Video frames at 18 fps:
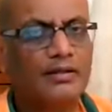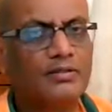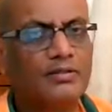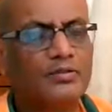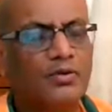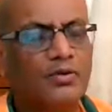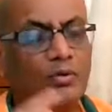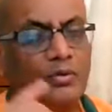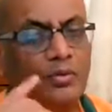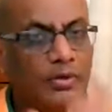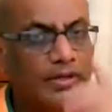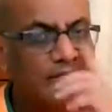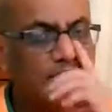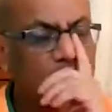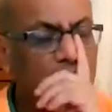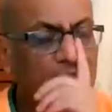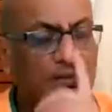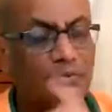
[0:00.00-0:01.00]
So who
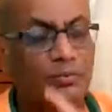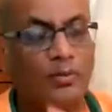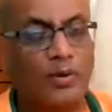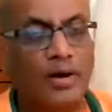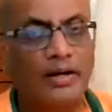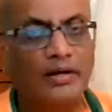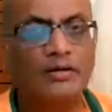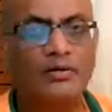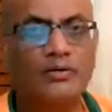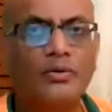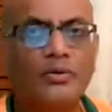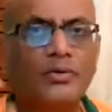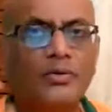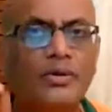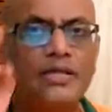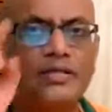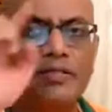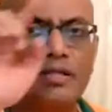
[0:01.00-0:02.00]
is that one
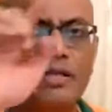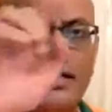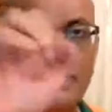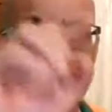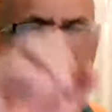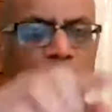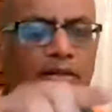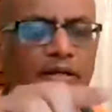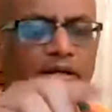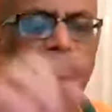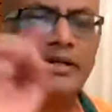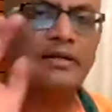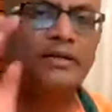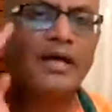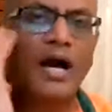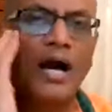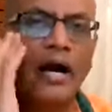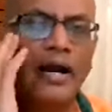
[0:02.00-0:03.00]
who is illuminating
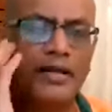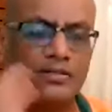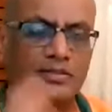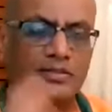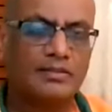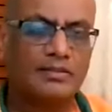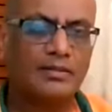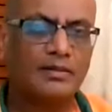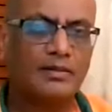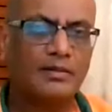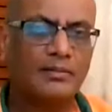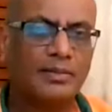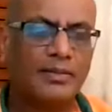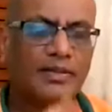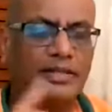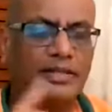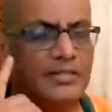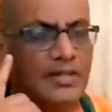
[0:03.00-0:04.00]
the eyes?
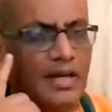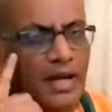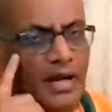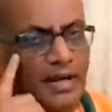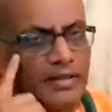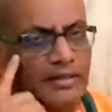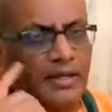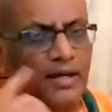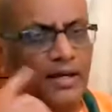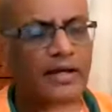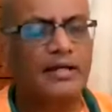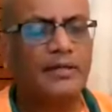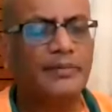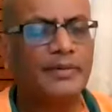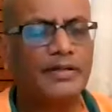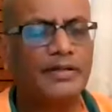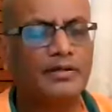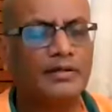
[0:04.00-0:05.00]
But is the eye the
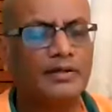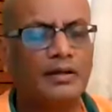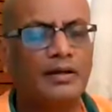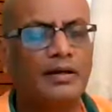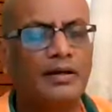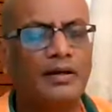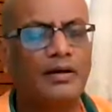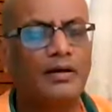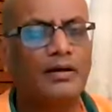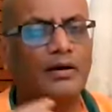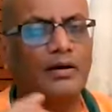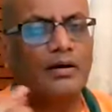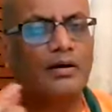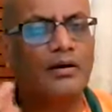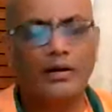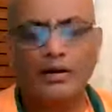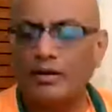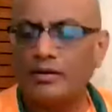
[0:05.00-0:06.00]
ultimate
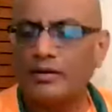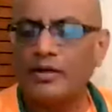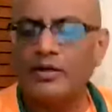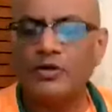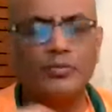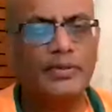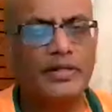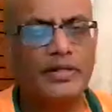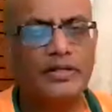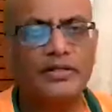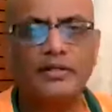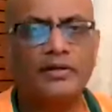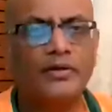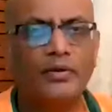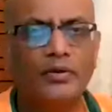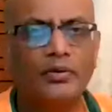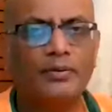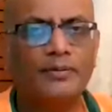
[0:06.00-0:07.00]
illuminator?
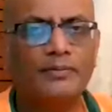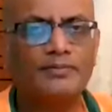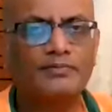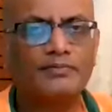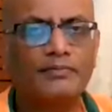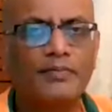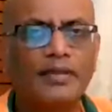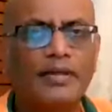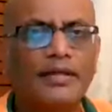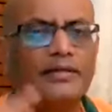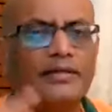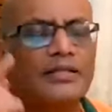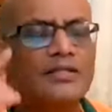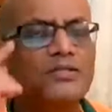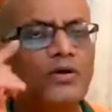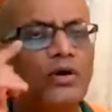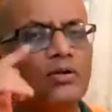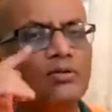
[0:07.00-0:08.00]
No. It
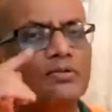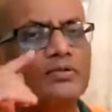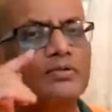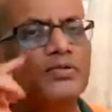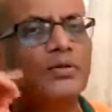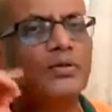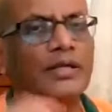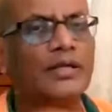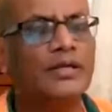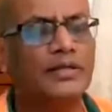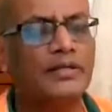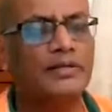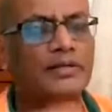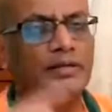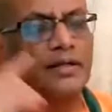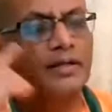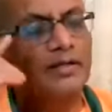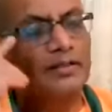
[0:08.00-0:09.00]
is also
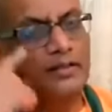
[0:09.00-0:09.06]
inert.